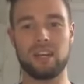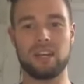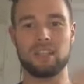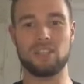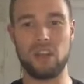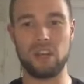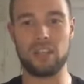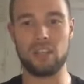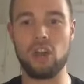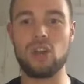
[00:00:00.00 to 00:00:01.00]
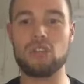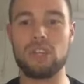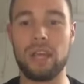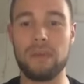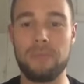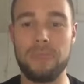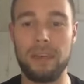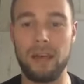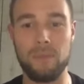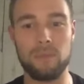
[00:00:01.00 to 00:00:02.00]
I started the coaching
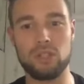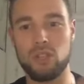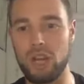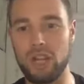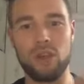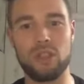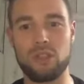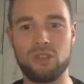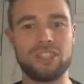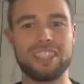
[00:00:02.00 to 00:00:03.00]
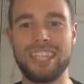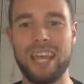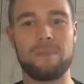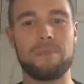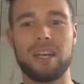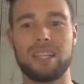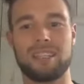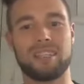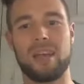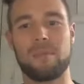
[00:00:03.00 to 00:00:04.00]
that we started going through step by
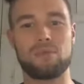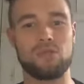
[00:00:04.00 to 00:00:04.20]
step